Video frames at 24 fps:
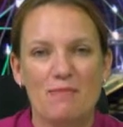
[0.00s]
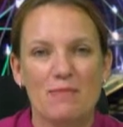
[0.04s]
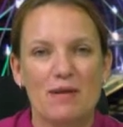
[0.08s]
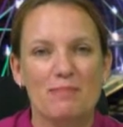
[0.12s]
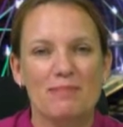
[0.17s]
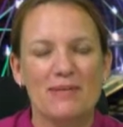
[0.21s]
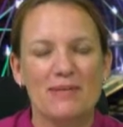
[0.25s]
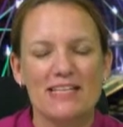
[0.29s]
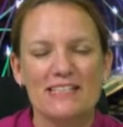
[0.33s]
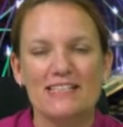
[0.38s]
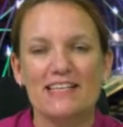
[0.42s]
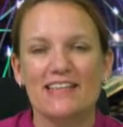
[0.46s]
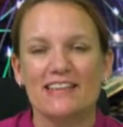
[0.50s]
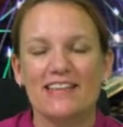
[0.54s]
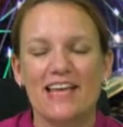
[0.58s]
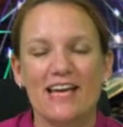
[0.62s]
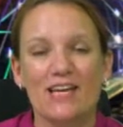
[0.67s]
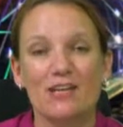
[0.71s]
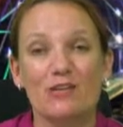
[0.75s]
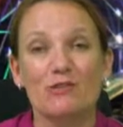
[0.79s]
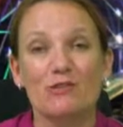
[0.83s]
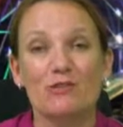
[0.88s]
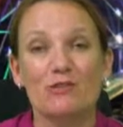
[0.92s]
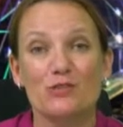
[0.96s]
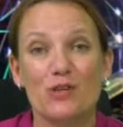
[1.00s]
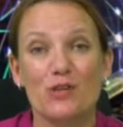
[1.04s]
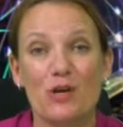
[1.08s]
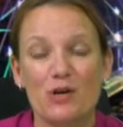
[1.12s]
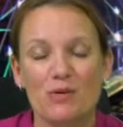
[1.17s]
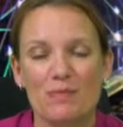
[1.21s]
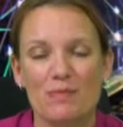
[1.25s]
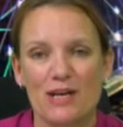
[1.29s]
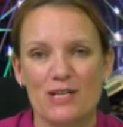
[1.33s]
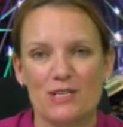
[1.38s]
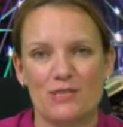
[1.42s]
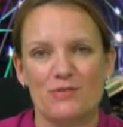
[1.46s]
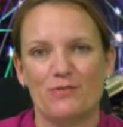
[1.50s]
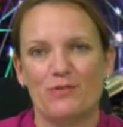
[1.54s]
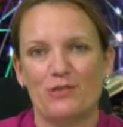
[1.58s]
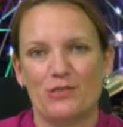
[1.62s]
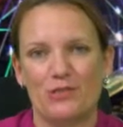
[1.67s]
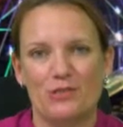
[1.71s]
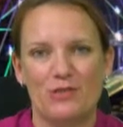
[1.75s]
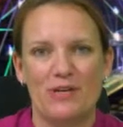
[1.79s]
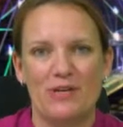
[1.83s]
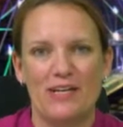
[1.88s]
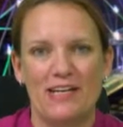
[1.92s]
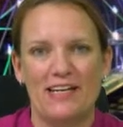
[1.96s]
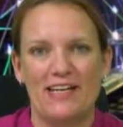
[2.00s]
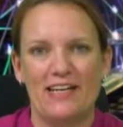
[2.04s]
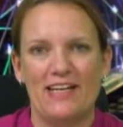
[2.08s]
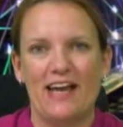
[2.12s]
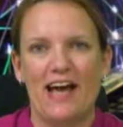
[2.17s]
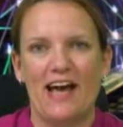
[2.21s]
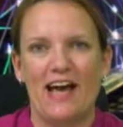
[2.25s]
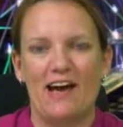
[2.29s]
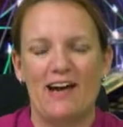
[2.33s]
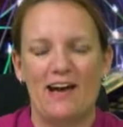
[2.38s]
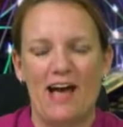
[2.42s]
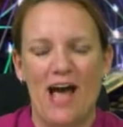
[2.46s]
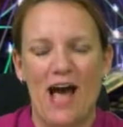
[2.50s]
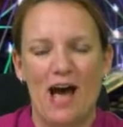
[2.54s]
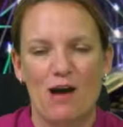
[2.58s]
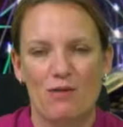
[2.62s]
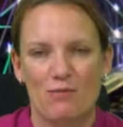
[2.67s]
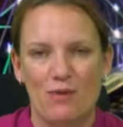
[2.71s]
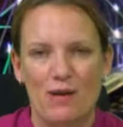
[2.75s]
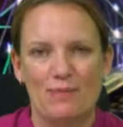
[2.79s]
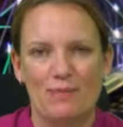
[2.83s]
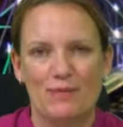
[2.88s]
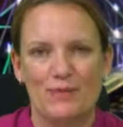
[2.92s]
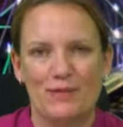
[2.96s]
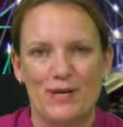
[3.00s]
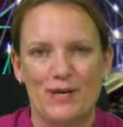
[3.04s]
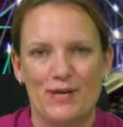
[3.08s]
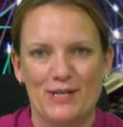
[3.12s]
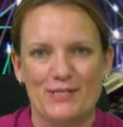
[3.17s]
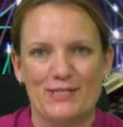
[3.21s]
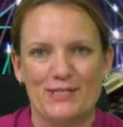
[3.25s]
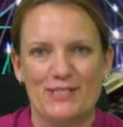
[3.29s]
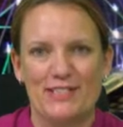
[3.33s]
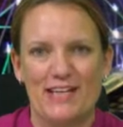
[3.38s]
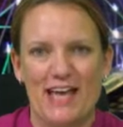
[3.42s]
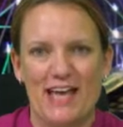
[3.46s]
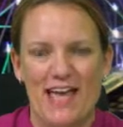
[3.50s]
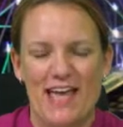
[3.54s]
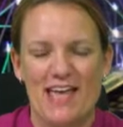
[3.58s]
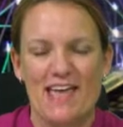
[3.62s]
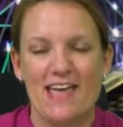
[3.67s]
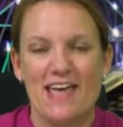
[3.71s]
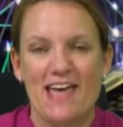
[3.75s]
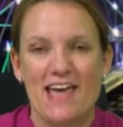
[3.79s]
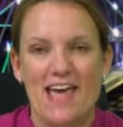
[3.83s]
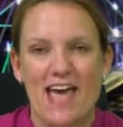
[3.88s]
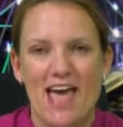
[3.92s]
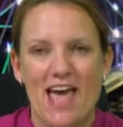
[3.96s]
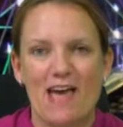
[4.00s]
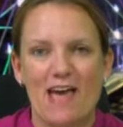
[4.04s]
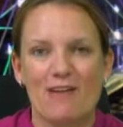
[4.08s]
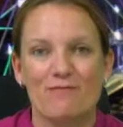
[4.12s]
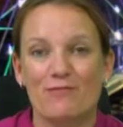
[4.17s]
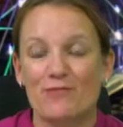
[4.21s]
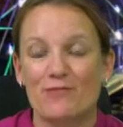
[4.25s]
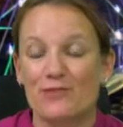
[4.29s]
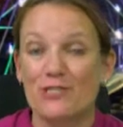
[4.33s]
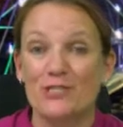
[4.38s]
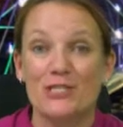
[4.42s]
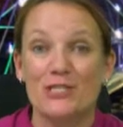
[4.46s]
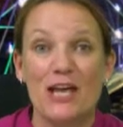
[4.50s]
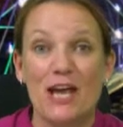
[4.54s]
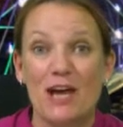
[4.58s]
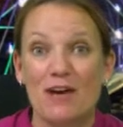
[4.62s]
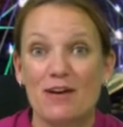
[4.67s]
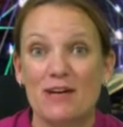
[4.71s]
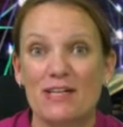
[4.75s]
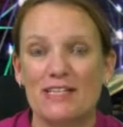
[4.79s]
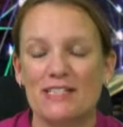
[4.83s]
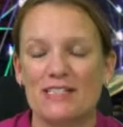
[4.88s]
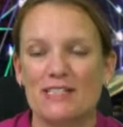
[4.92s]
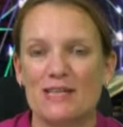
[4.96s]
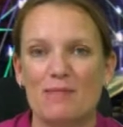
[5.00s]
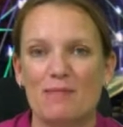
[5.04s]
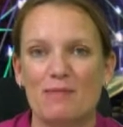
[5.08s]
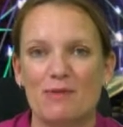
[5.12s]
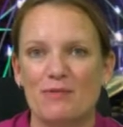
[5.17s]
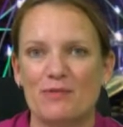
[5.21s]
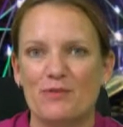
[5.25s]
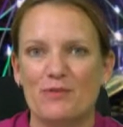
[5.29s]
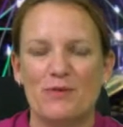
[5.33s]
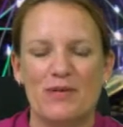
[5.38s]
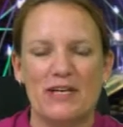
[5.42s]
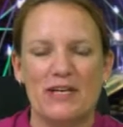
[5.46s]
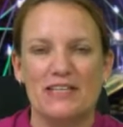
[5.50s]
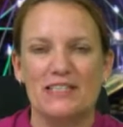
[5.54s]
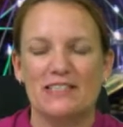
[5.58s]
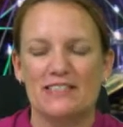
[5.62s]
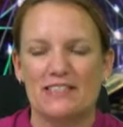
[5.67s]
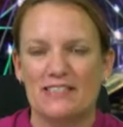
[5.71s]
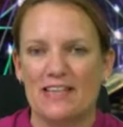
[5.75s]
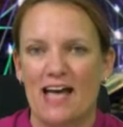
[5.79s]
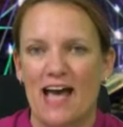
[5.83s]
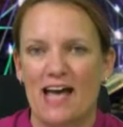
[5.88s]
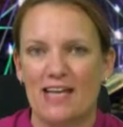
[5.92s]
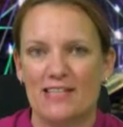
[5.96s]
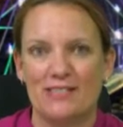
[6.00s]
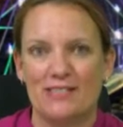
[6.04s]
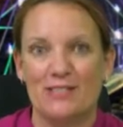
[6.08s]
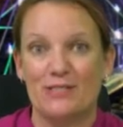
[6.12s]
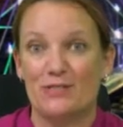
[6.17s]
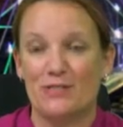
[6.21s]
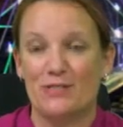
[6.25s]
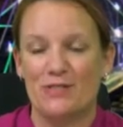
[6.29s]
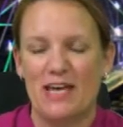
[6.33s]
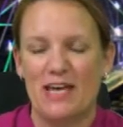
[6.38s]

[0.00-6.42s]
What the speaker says: Peter, thank you so much for joining our webinar today and for sharing some of your insights into